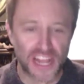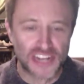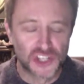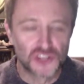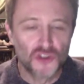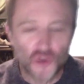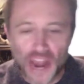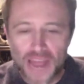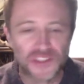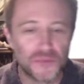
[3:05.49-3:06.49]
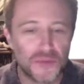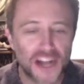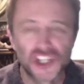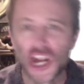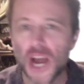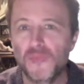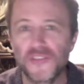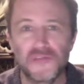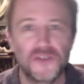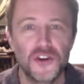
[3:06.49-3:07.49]
of like just cram as much
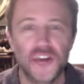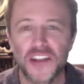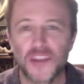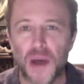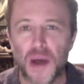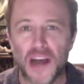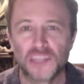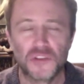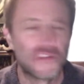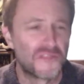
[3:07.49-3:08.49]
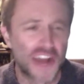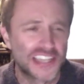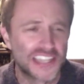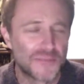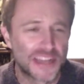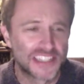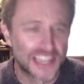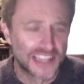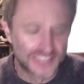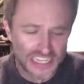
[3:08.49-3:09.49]
comfort food in as possible. The fries thing makes
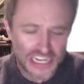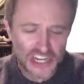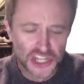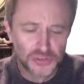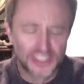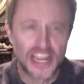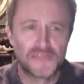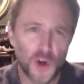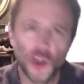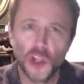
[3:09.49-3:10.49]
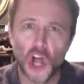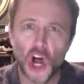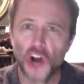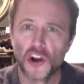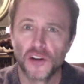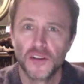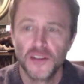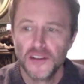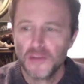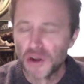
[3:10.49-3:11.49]
sense. You stay full longer.
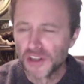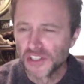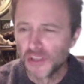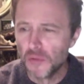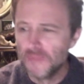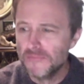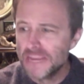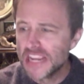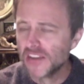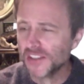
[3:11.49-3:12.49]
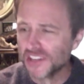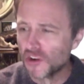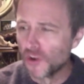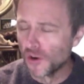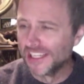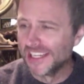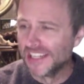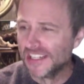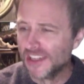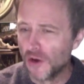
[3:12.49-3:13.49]
But also meals in
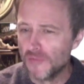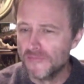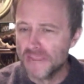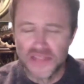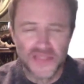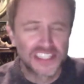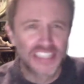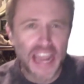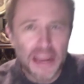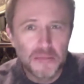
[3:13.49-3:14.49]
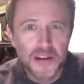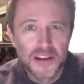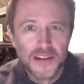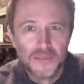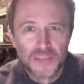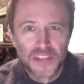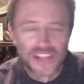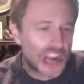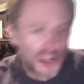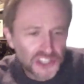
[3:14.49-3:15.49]
quarantine don't mean the same.
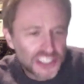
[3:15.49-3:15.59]
Like I'll